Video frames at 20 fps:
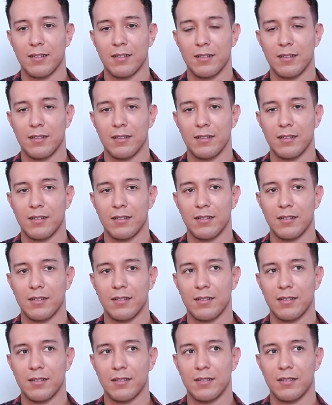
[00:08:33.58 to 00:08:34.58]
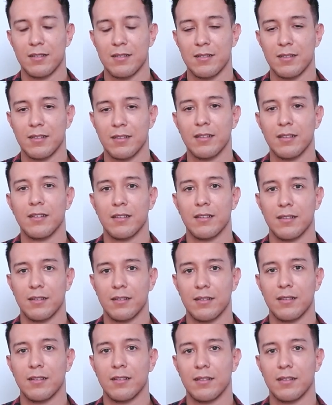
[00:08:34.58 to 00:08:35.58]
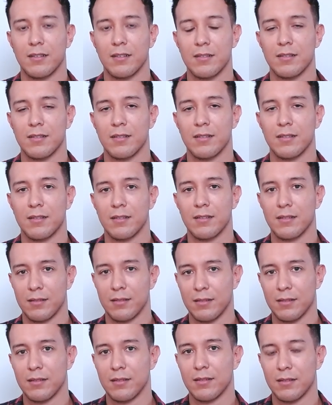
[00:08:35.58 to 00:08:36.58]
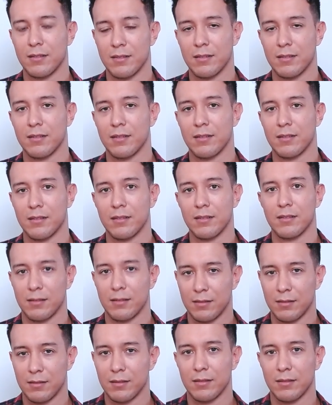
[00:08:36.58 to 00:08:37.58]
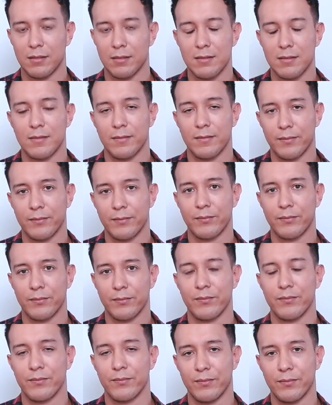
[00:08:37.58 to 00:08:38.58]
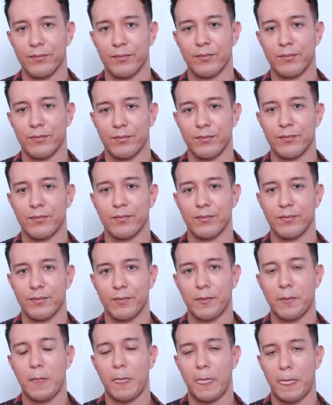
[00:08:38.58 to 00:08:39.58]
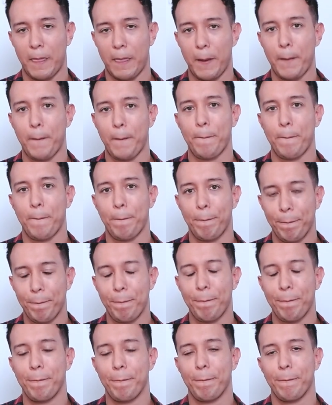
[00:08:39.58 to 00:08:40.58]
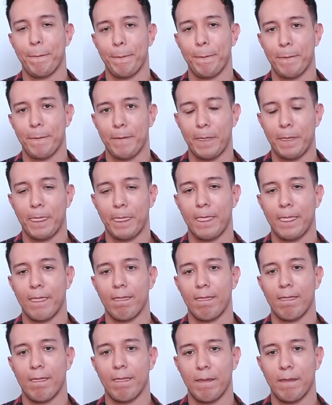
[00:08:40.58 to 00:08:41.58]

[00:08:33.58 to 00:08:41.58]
(not speaking)